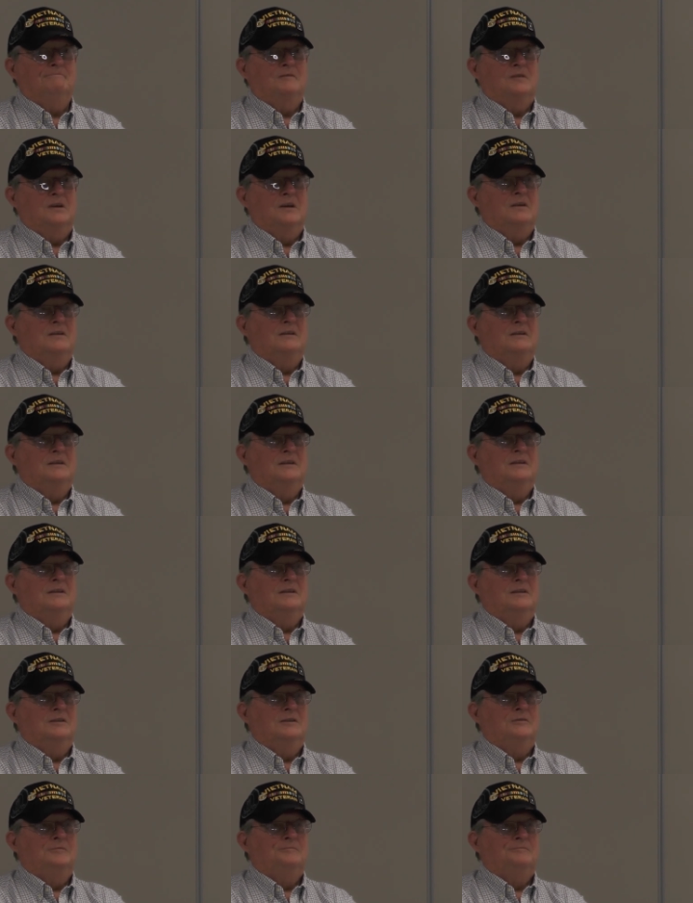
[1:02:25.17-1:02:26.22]
I just
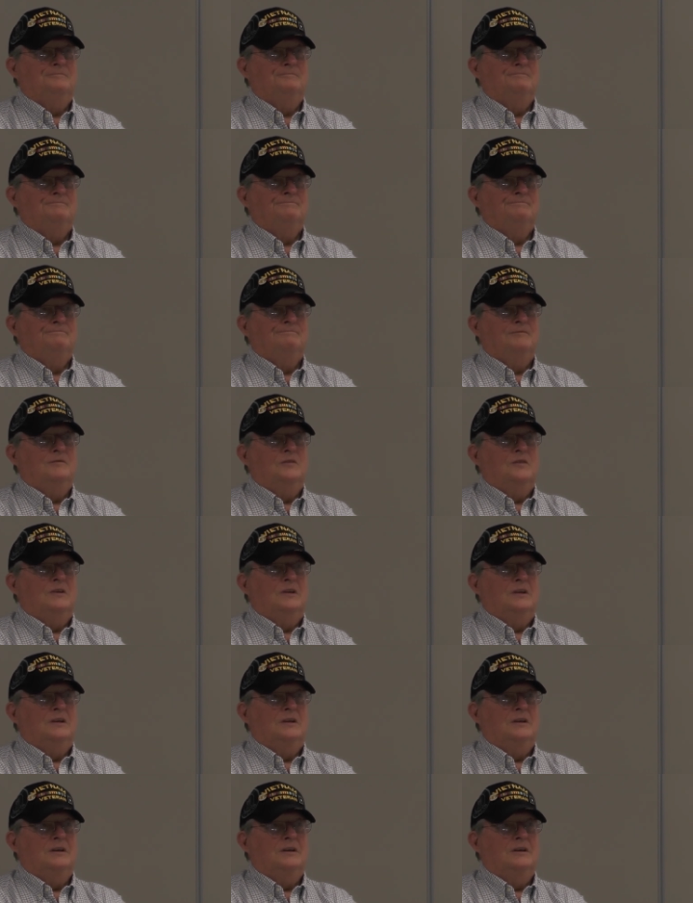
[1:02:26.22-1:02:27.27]
appreciate your
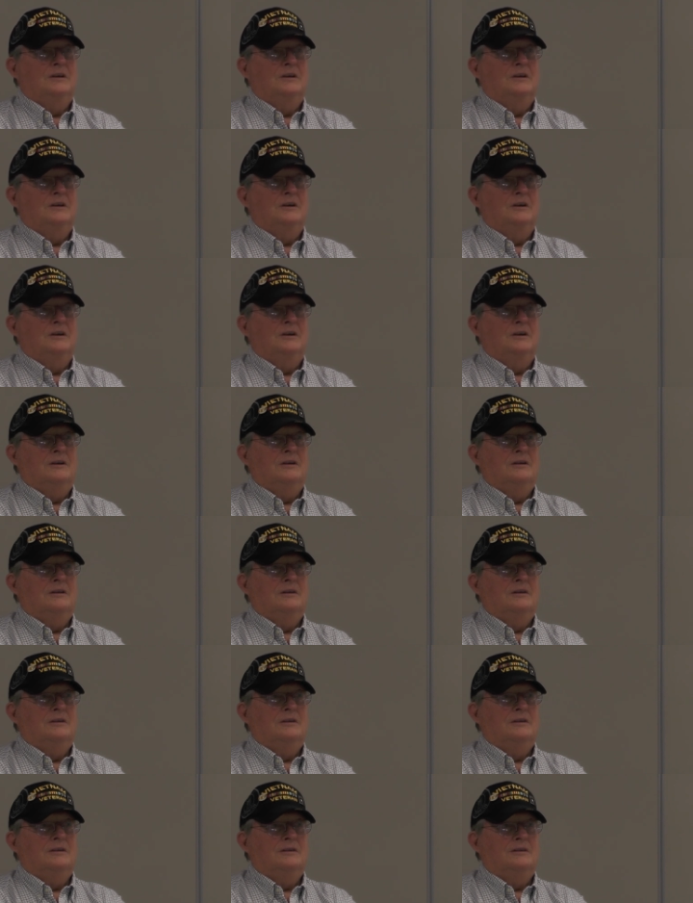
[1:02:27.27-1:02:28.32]
interview, and I appreciate
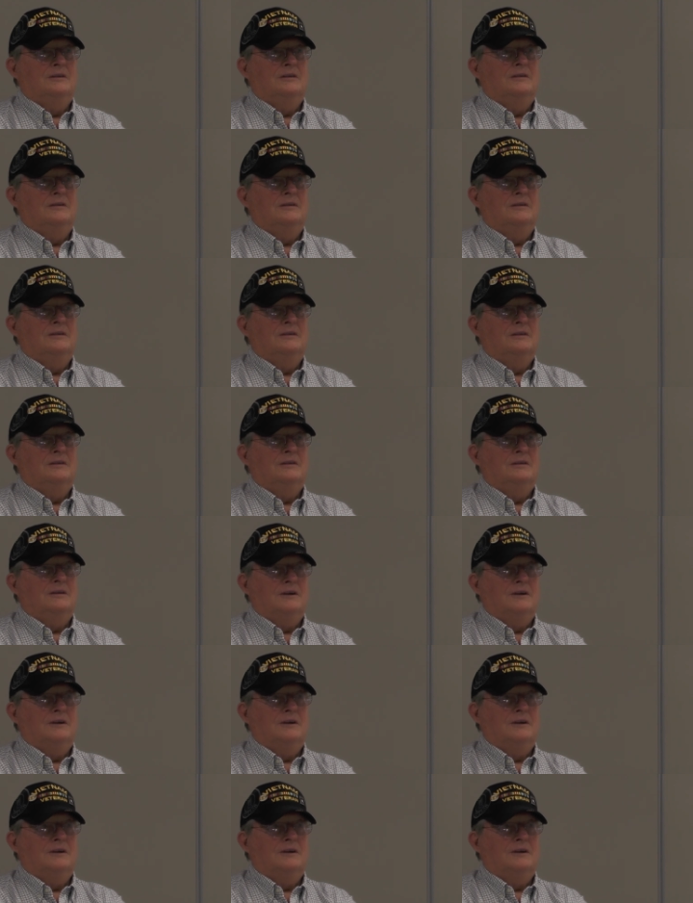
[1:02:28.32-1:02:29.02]
your time.